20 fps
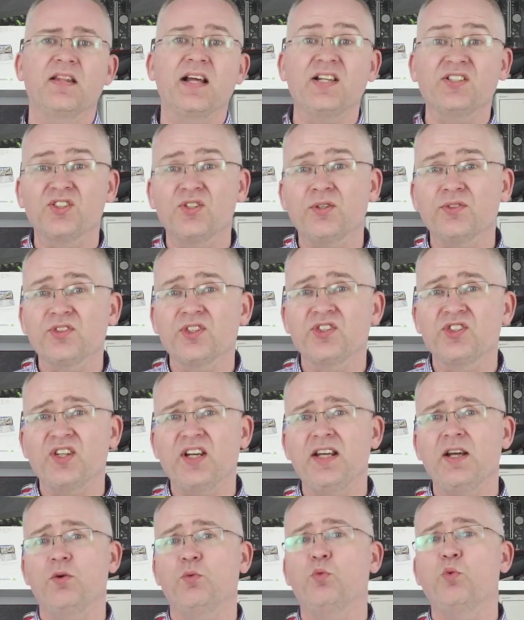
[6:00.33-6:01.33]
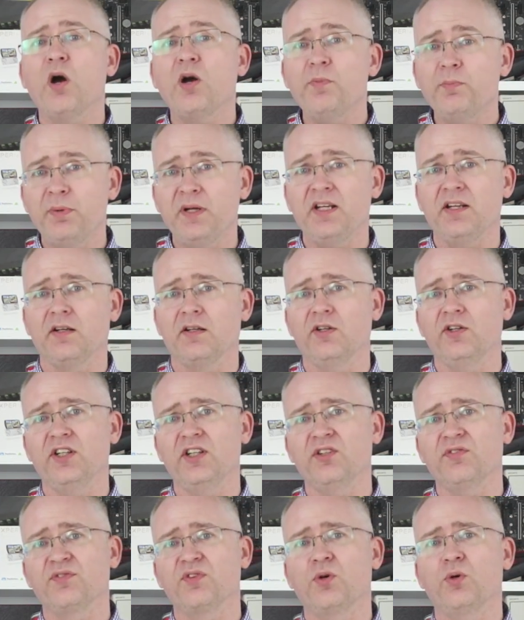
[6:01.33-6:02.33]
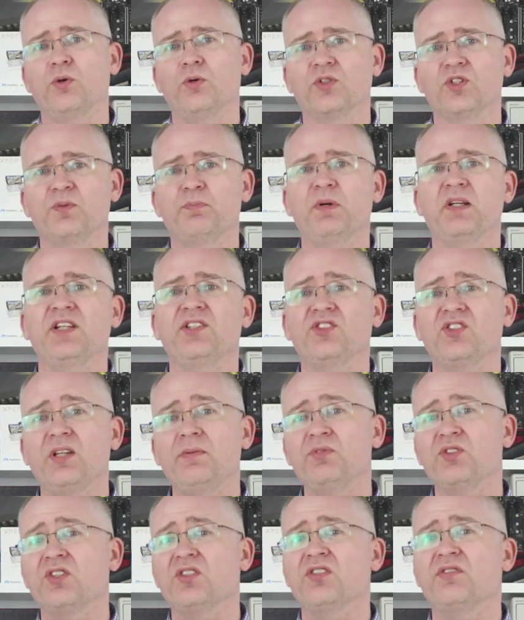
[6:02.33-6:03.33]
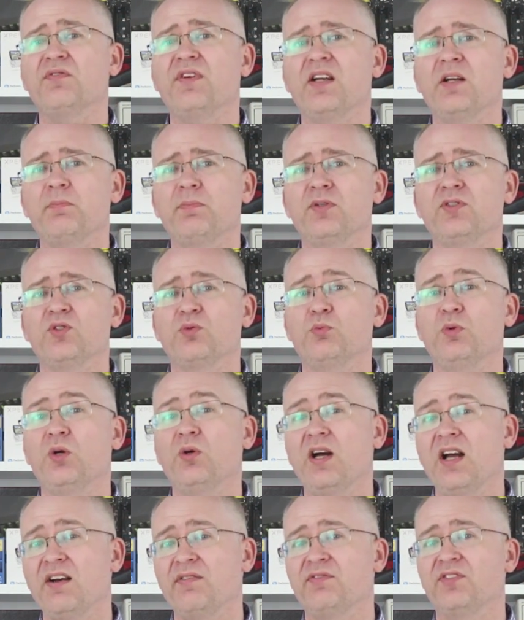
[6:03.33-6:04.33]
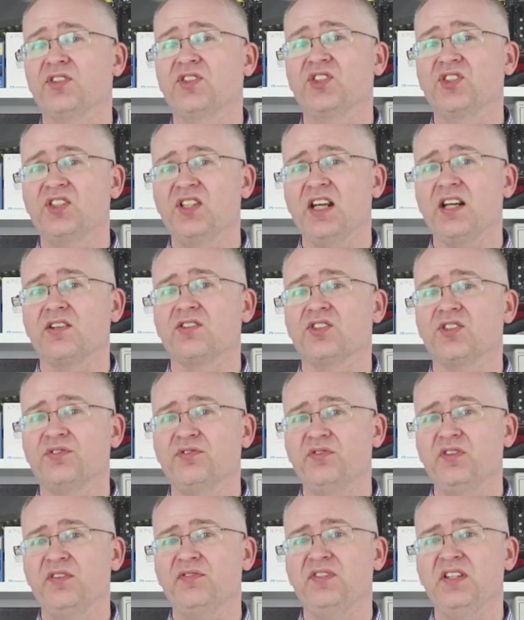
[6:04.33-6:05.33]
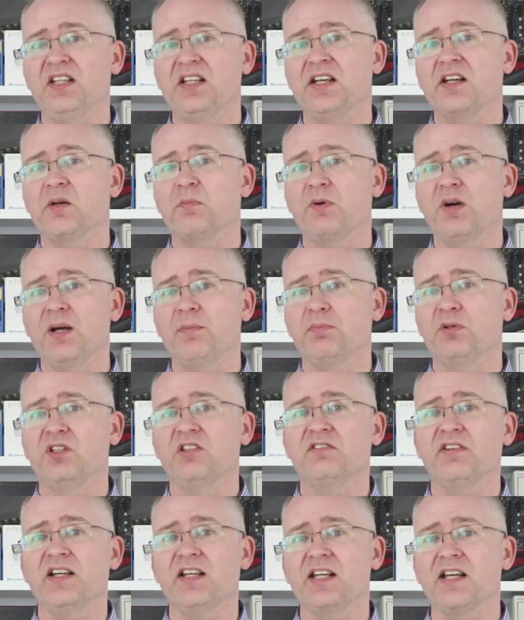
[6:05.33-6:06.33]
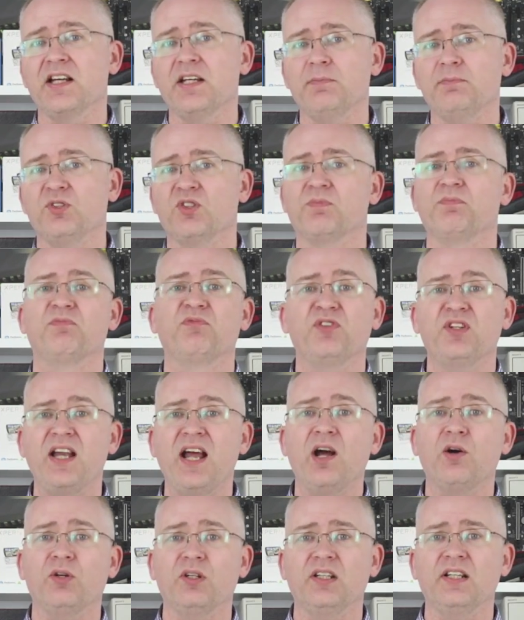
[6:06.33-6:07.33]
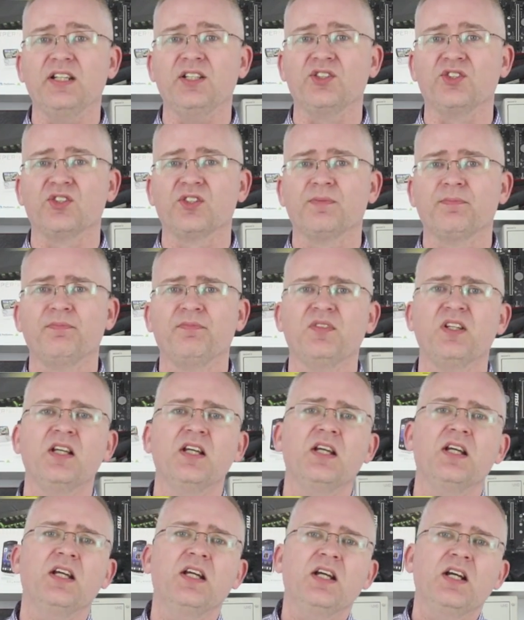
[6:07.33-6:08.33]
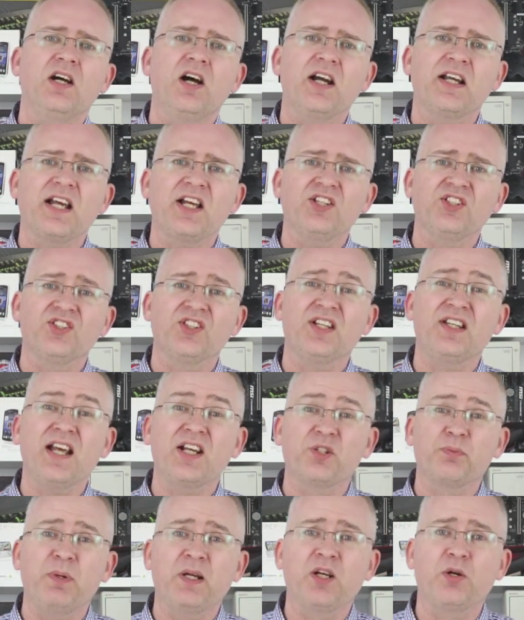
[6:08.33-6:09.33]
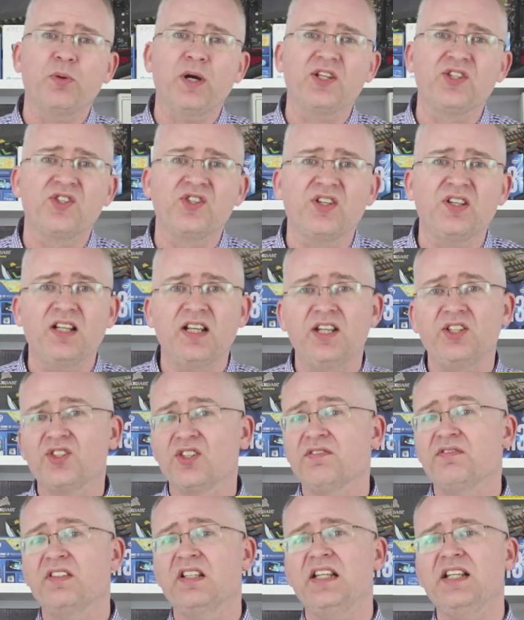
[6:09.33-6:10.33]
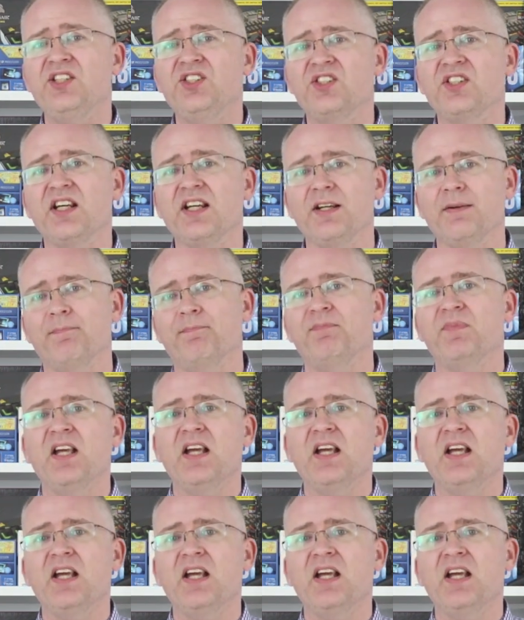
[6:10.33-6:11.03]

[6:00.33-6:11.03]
That's not to say it won't be included of course, but it seems that developers will have to stick to 50GB Blu-ray games, for now at least. I guess the next big question is the release date.